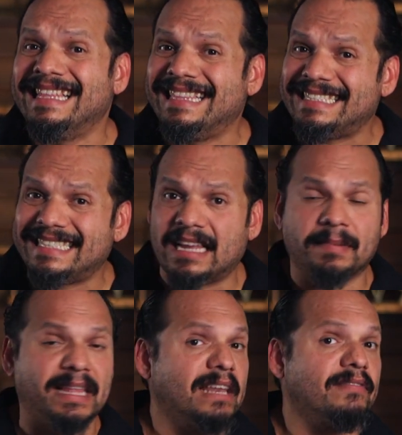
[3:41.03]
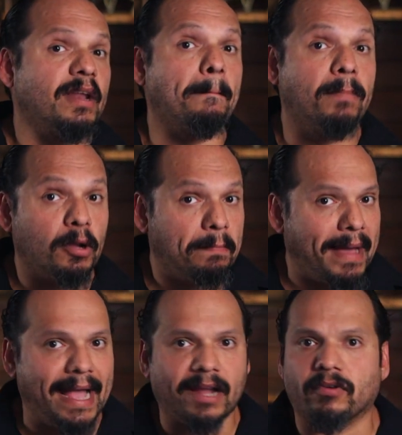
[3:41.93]
This setup can live in a book
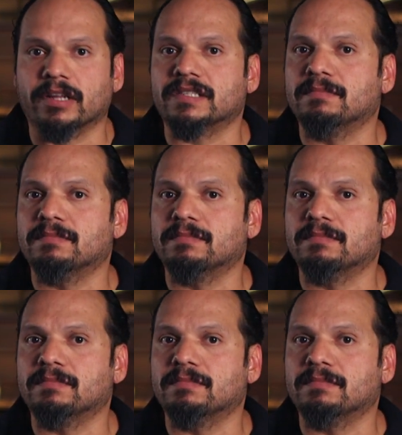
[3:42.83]
bag or in a